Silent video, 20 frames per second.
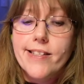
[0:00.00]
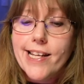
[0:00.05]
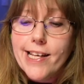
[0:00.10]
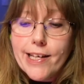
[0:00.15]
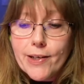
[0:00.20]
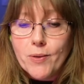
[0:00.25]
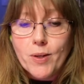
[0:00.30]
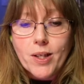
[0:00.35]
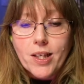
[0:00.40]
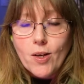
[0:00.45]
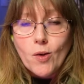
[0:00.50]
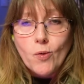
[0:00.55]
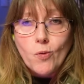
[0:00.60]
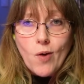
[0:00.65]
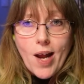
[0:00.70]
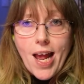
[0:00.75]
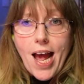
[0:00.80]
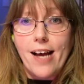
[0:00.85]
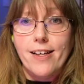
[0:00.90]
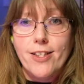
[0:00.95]
new
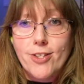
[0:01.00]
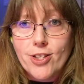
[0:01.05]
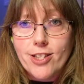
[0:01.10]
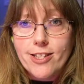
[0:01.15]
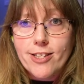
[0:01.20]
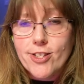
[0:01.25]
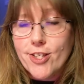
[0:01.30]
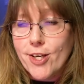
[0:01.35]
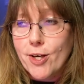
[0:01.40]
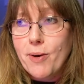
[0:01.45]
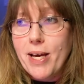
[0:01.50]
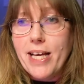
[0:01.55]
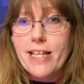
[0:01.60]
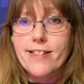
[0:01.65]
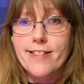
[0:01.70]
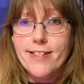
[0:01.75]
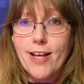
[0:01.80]
reaction to it.